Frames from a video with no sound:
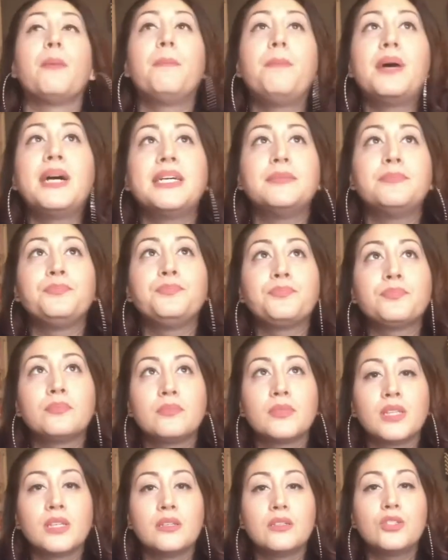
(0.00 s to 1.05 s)
but
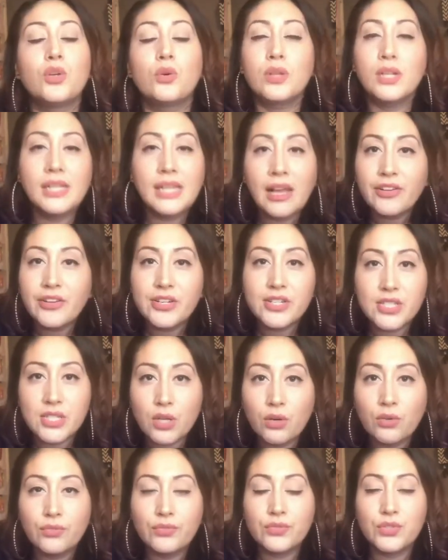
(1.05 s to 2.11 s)
don't allow
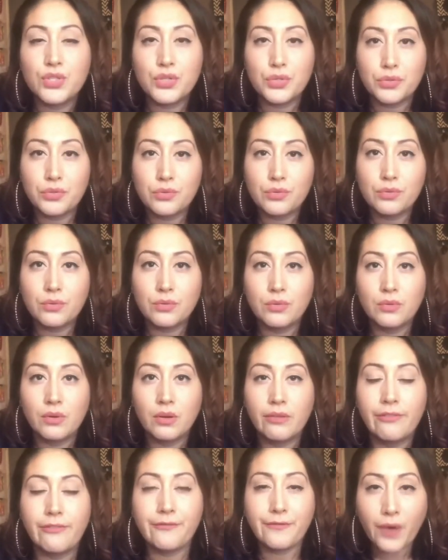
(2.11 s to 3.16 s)
yourself to
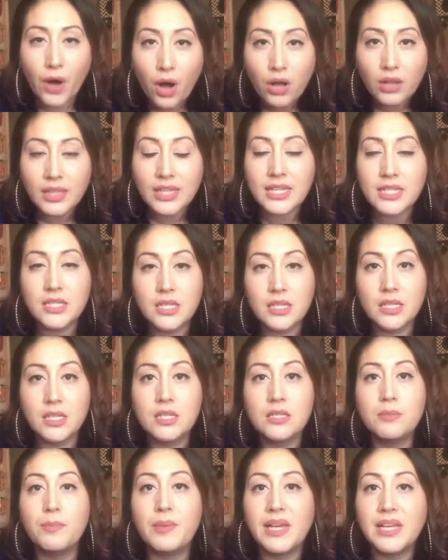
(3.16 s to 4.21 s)
fall into
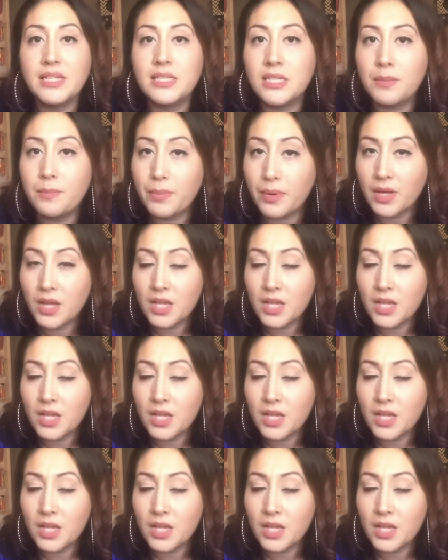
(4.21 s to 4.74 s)
this big deep